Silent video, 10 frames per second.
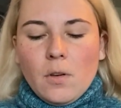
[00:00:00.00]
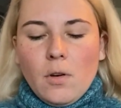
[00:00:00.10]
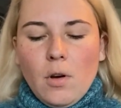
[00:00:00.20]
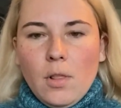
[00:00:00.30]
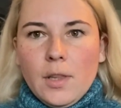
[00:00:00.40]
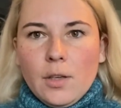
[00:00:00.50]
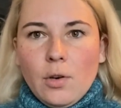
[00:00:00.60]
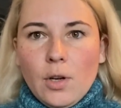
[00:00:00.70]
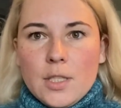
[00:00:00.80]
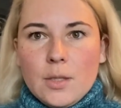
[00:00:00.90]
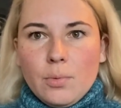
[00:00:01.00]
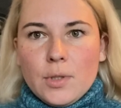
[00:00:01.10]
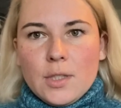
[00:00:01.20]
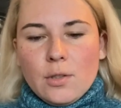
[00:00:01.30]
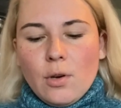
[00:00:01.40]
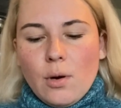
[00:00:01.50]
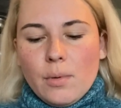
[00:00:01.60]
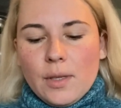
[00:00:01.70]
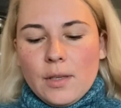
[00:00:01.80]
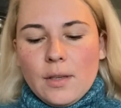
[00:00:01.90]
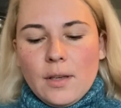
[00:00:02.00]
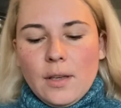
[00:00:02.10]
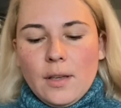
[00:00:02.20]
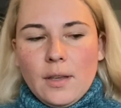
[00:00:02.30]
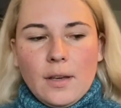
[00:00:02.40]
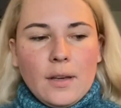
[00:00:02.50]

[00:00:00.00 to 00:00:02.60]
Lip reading: all the cost what's going in